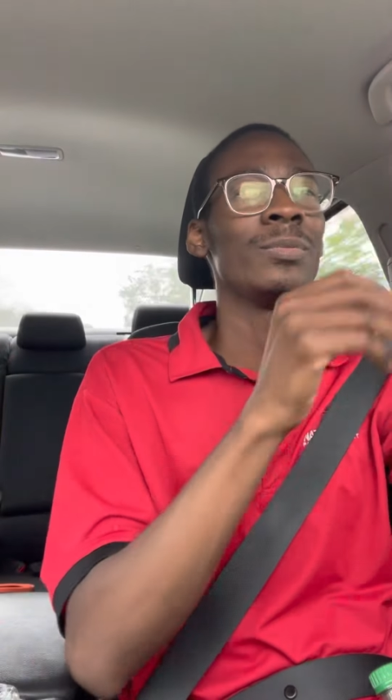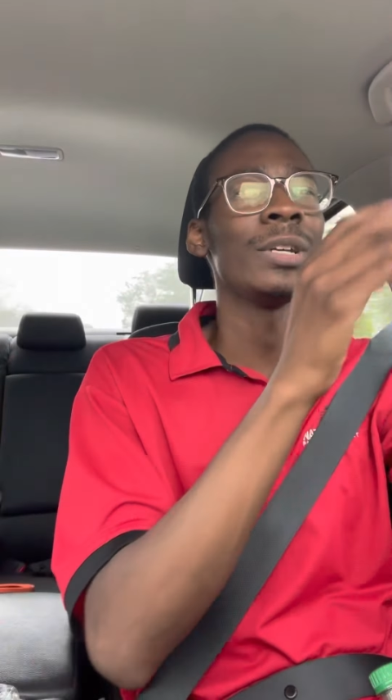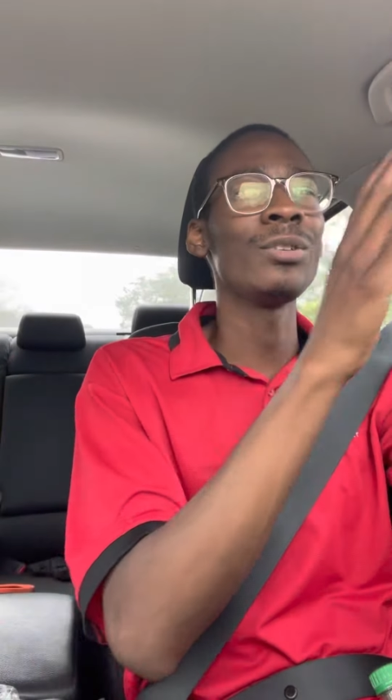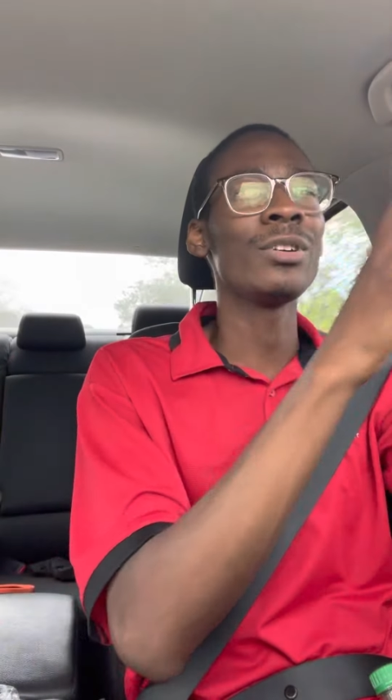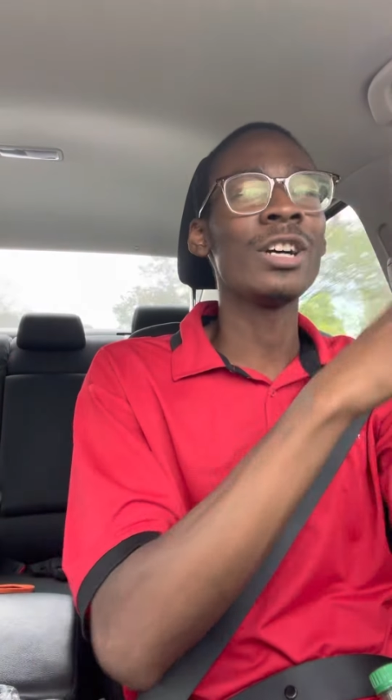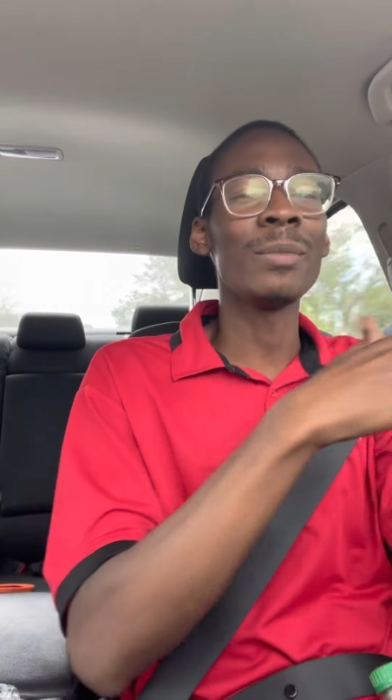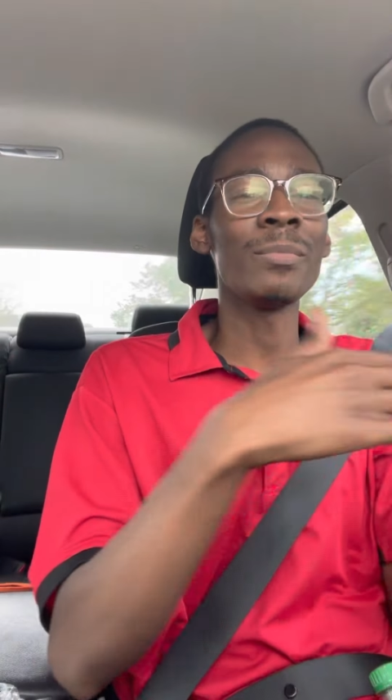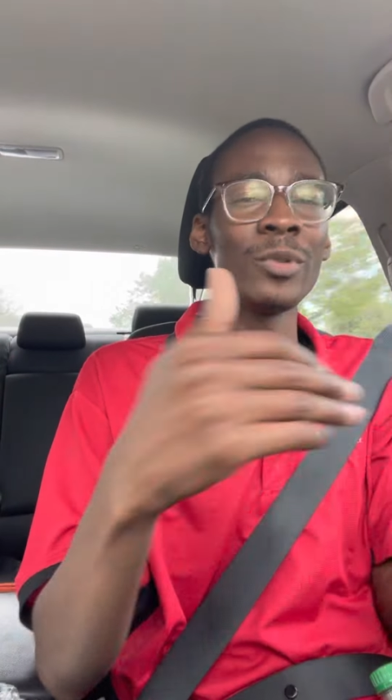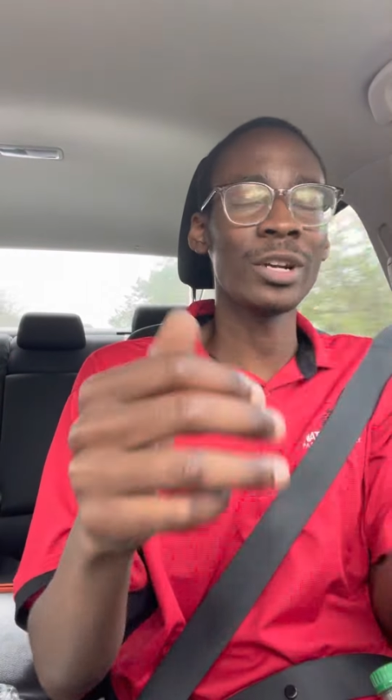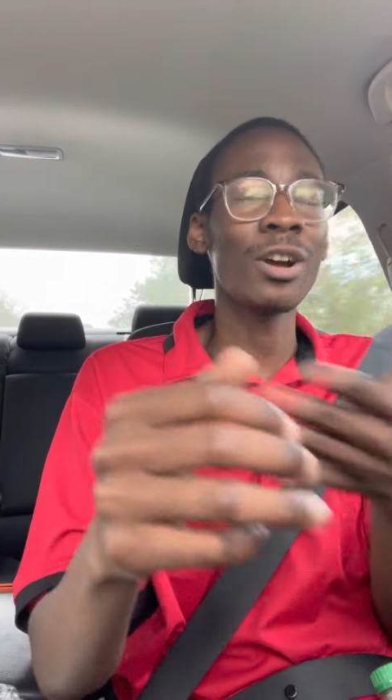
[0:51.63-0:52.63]
where you
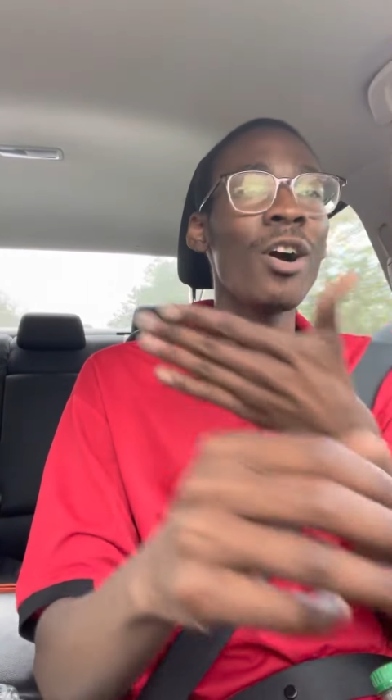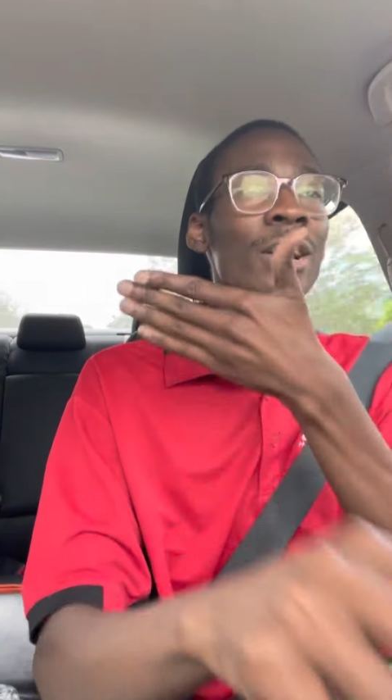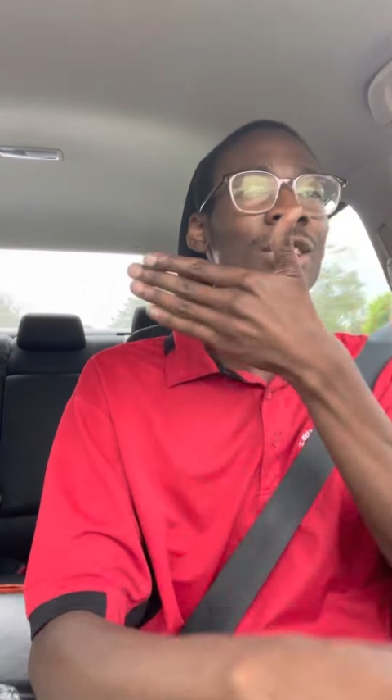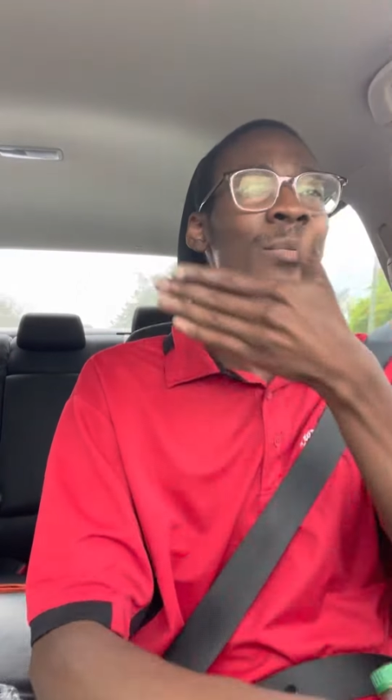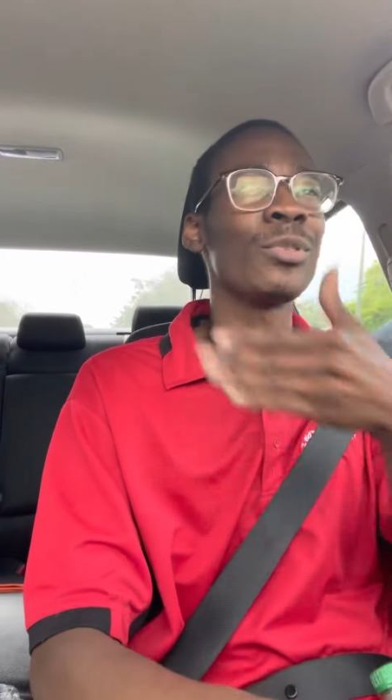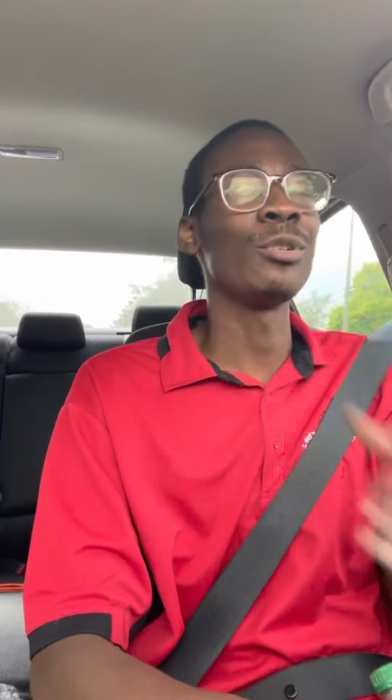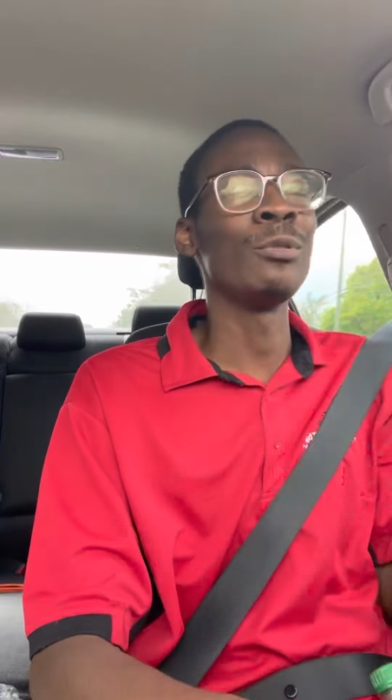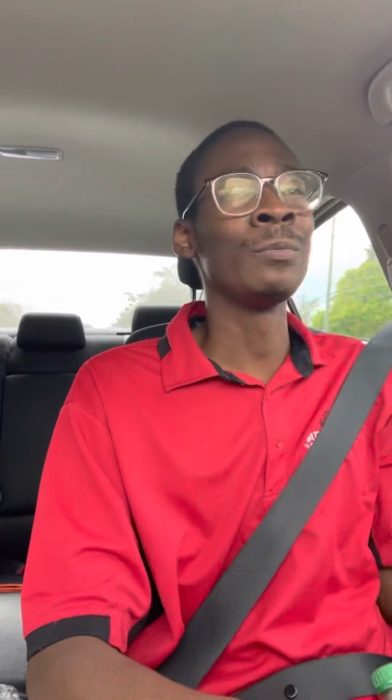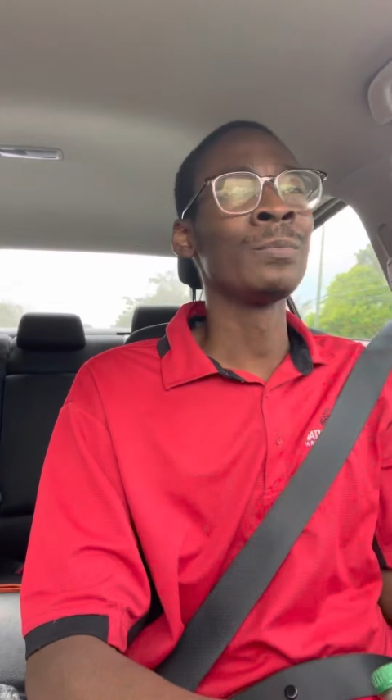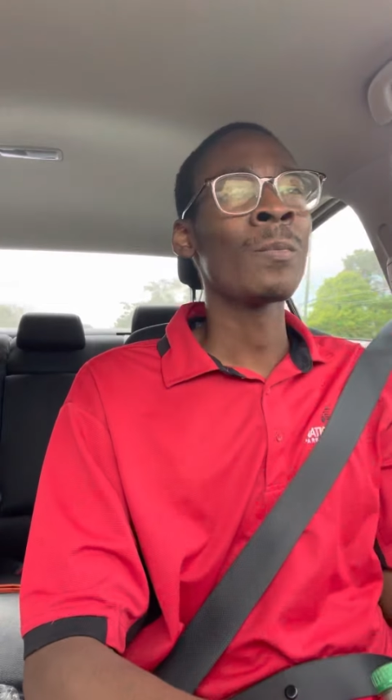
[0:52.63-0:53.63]
come, where the cars come through.